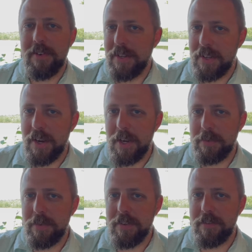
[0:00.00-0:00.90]
into the
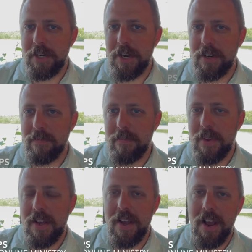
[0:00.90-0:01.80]
Gospel of John.
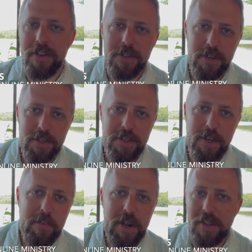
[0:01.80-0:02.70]
As you can
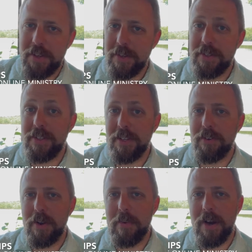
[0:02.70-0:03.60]
see by the
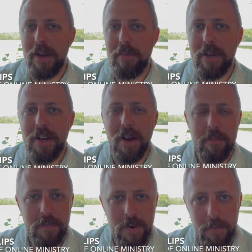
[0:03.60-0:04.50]
scenery behind me,
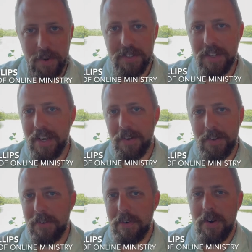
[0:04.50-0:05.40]
I'm once again
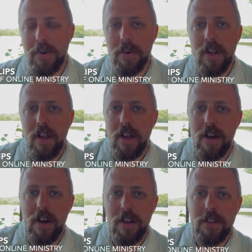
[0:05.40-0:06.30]
on the road
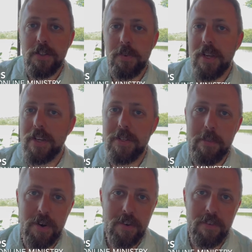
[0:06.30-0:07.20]
this week as
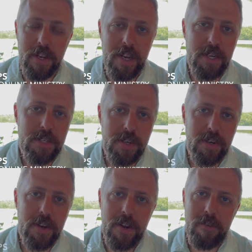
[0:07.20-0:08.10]
I'm on
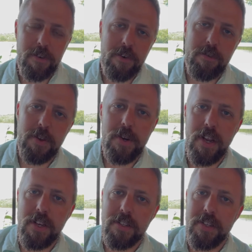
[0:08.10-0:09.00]
vacation for a few
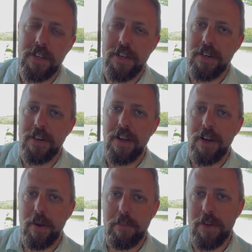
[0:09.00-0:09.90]
days in
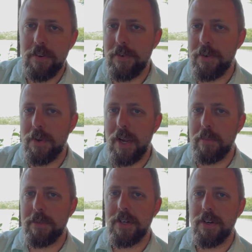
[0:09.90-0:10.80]
beautiful New
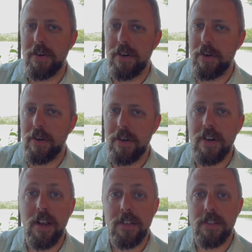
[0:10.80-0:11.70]
Hampshire on a
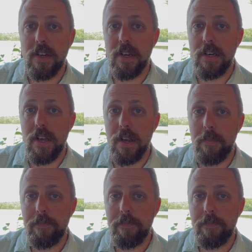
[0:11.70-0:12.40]
nice sunny day.